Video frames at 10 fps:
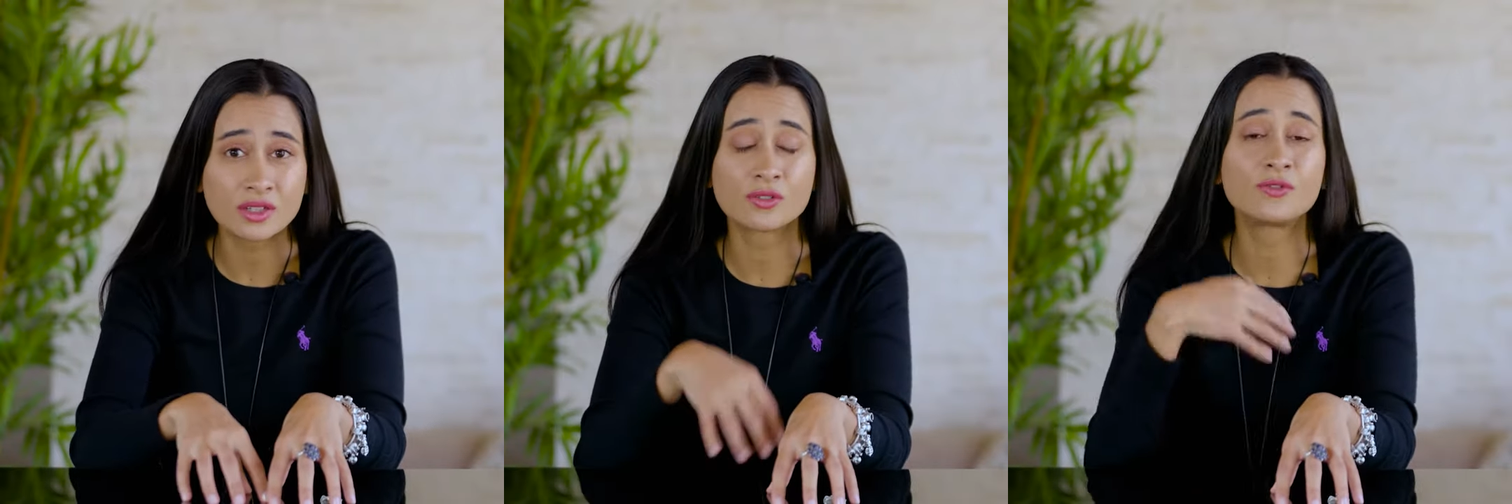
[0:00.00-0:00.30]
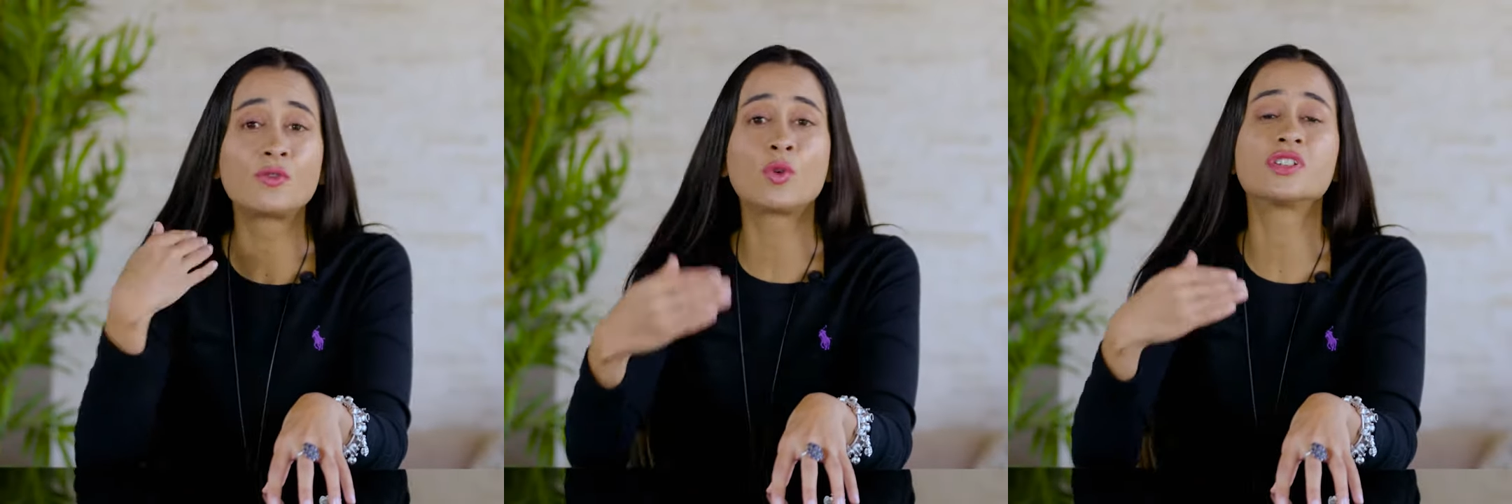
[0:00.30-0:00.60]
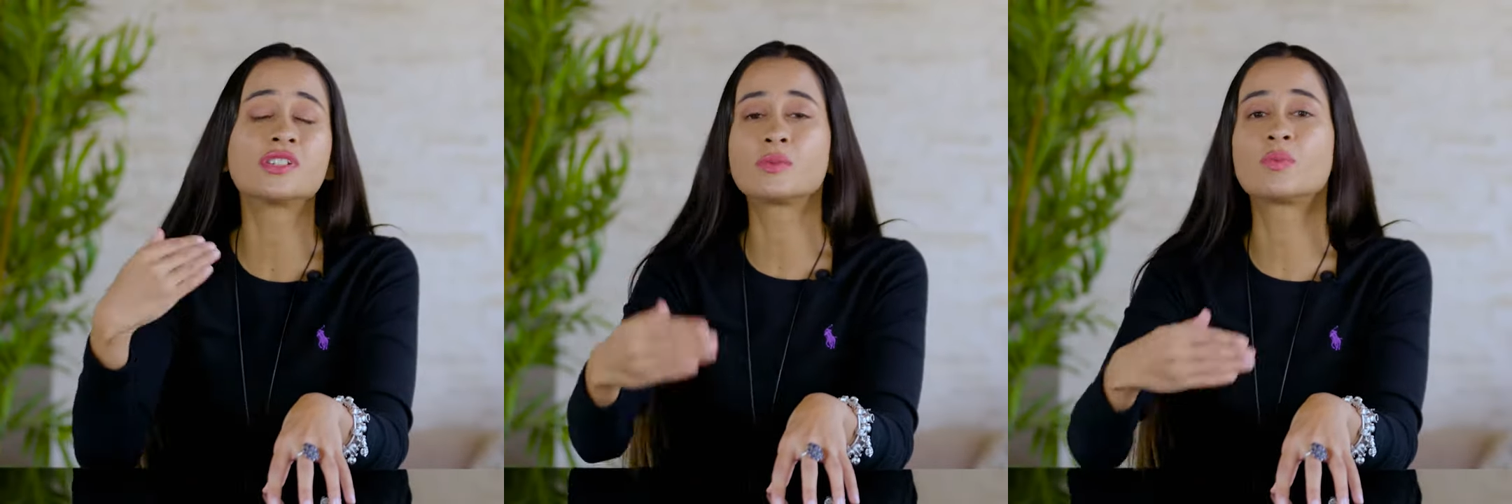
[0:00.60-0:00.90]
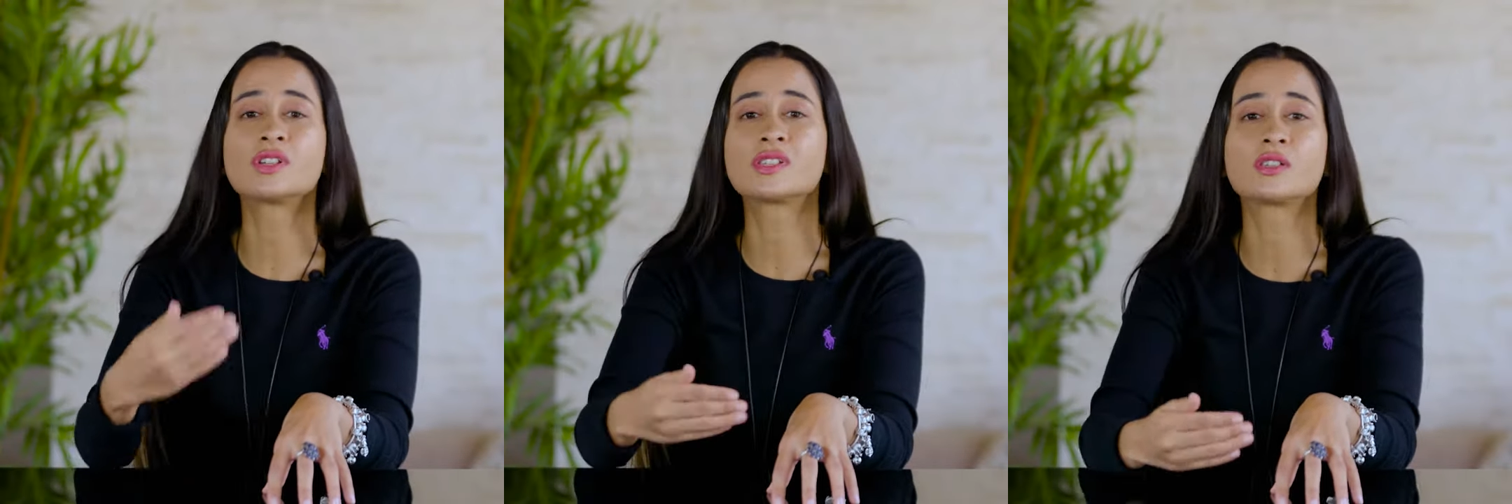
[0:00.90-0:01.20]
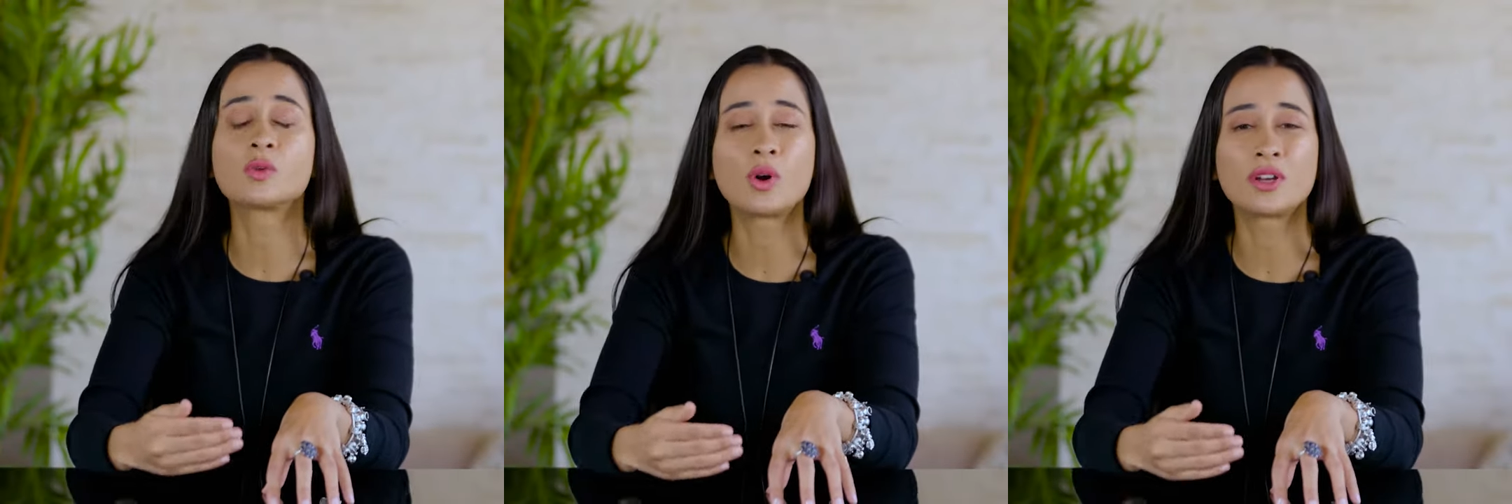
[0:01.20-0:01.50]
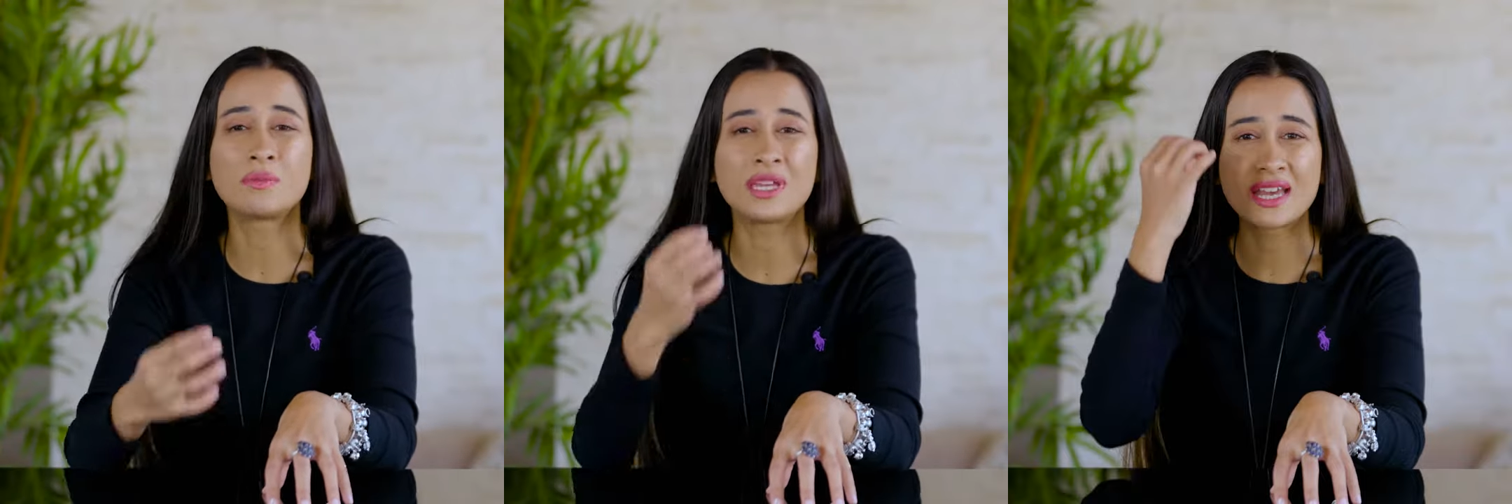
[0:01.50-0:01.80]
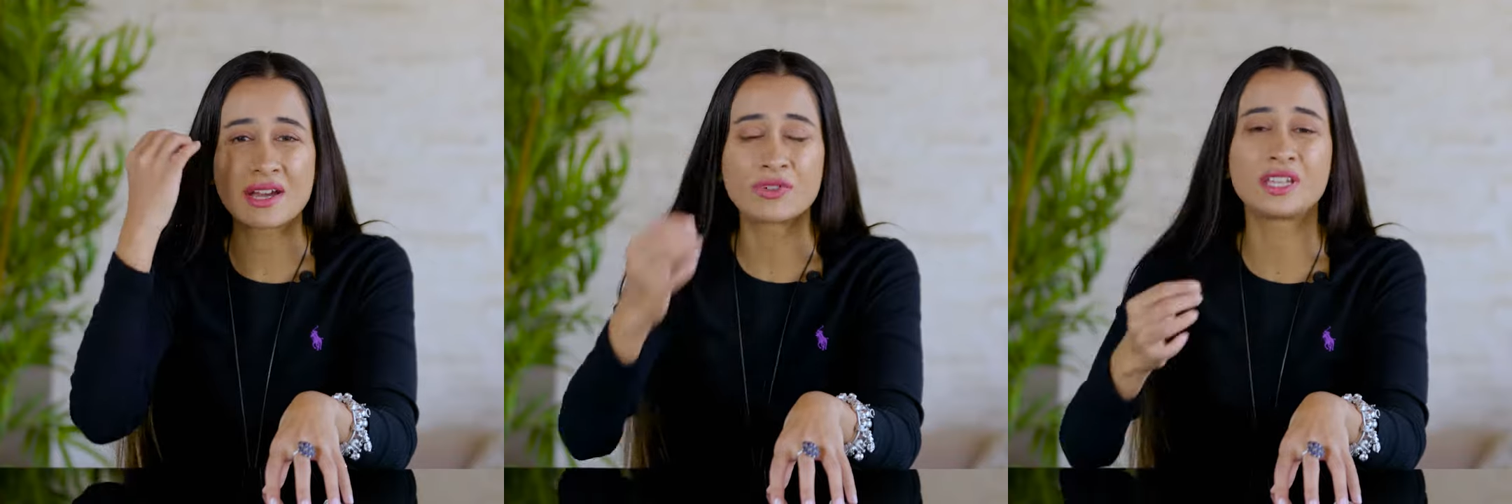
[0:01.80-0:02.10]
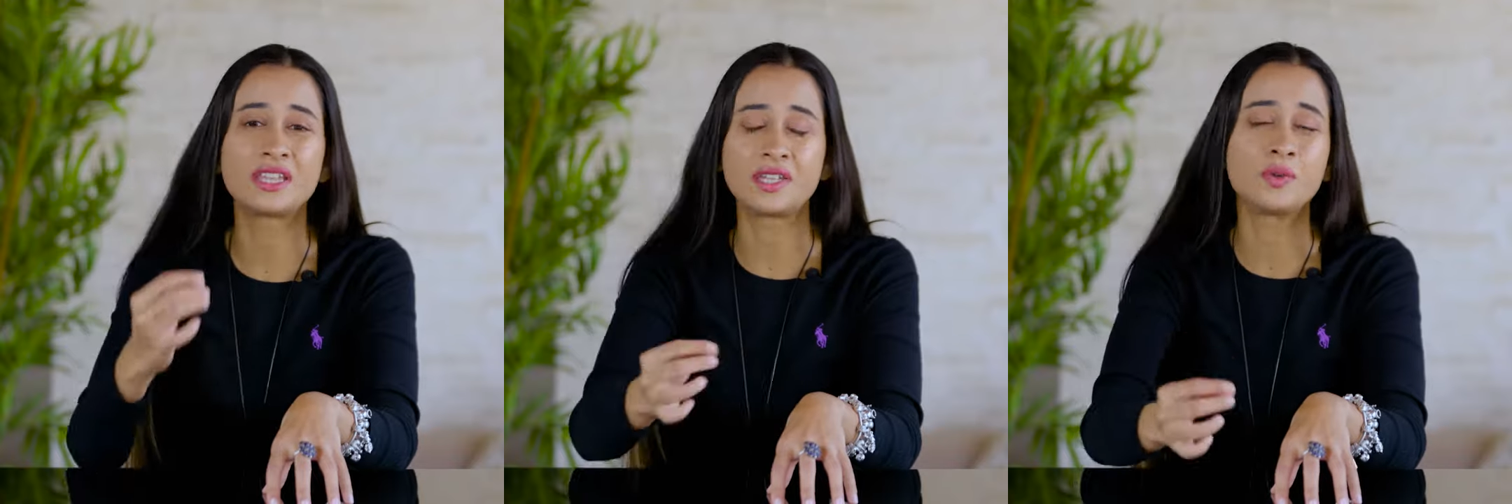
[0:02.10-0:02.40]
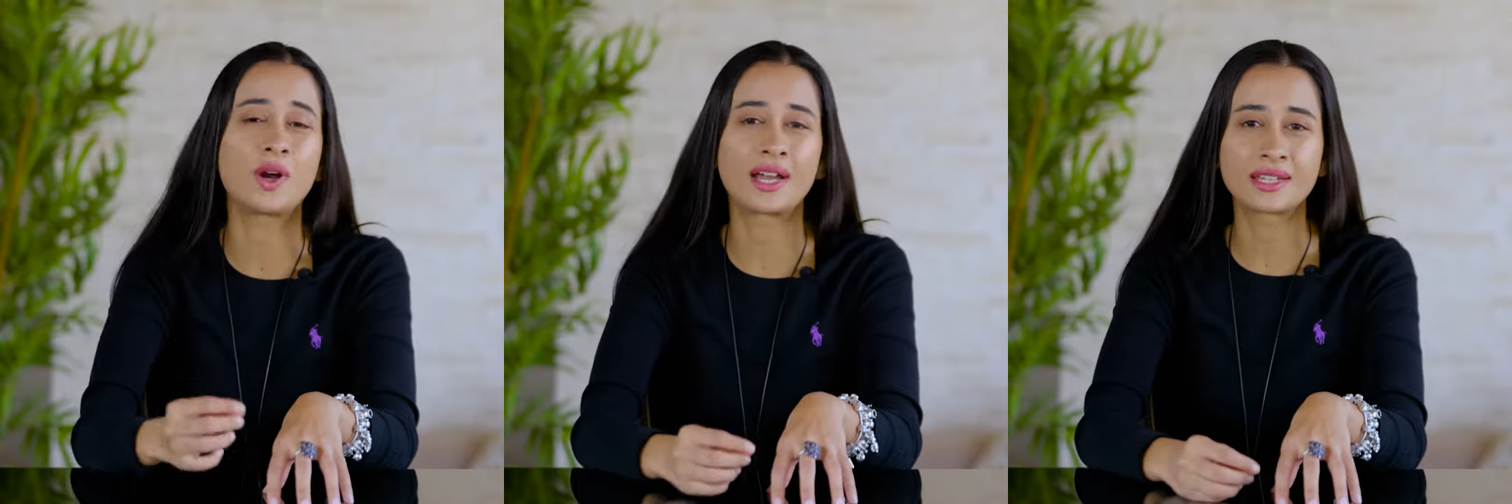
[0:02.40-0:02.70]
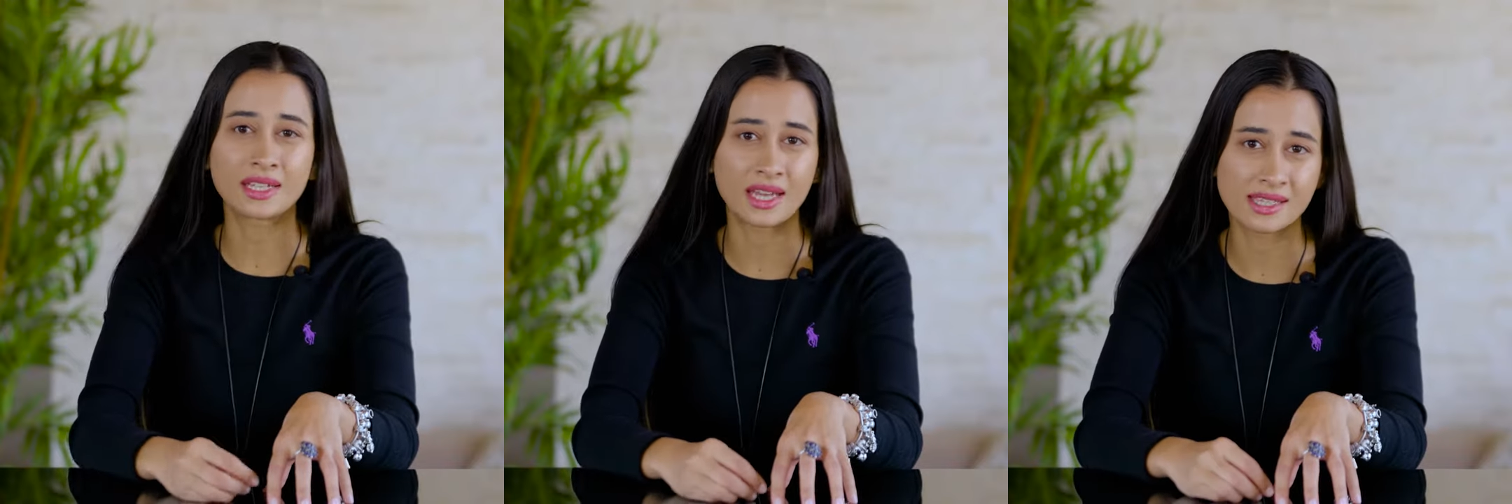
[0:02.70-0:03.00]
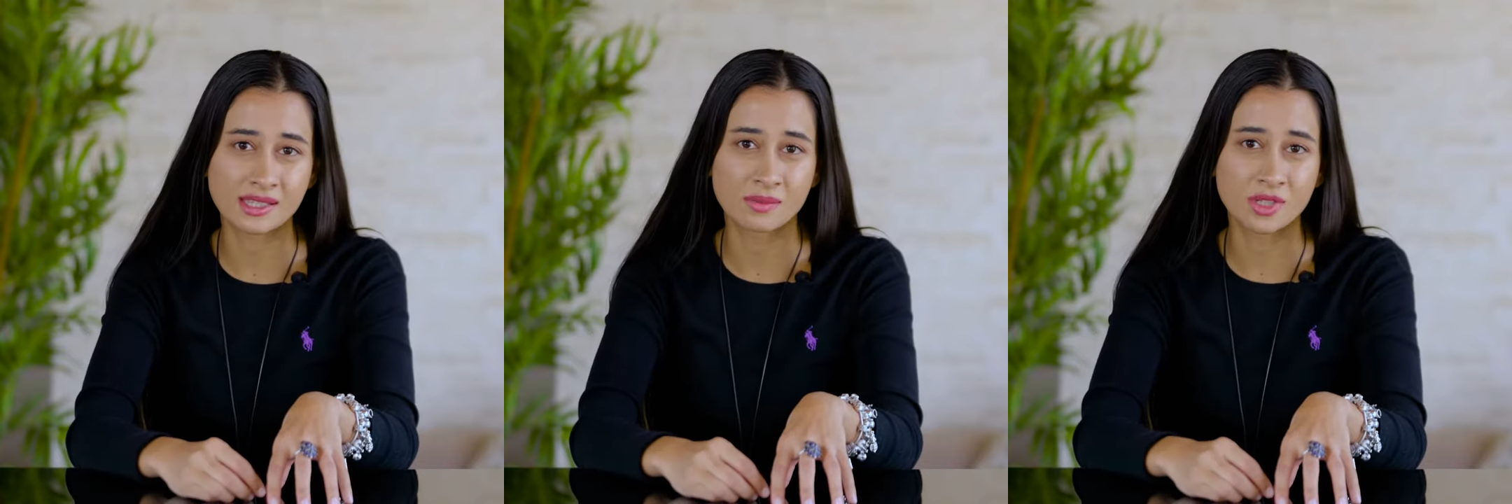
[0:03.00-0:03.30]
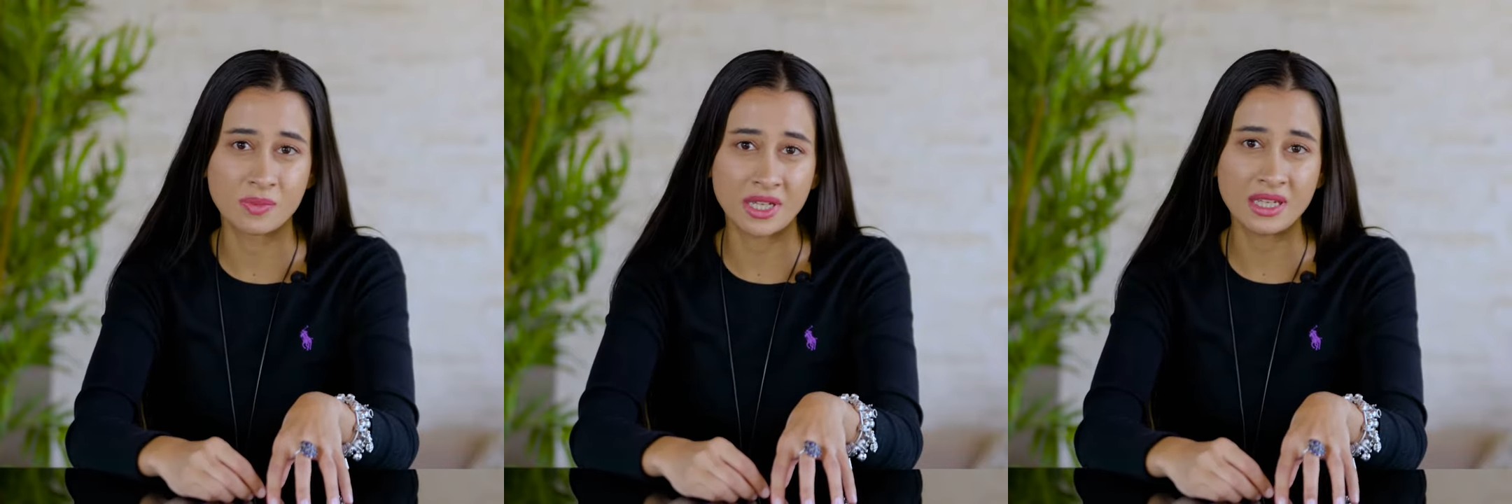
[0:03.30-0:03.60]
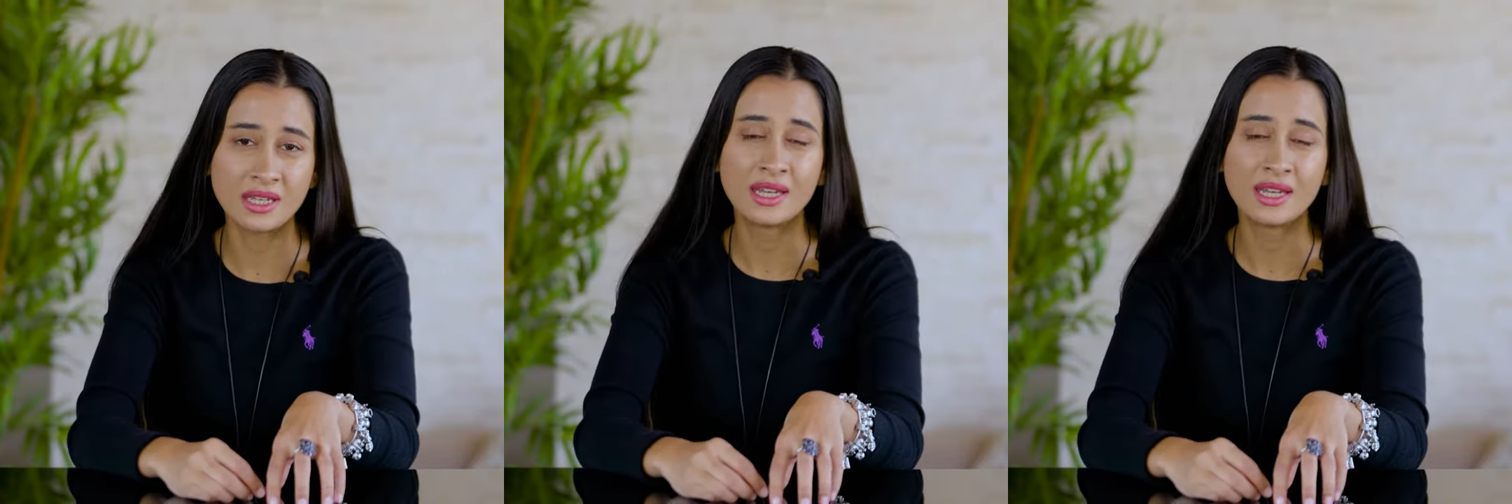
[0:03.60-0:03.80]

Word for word: to force the person to want to be everything you idolize them to be?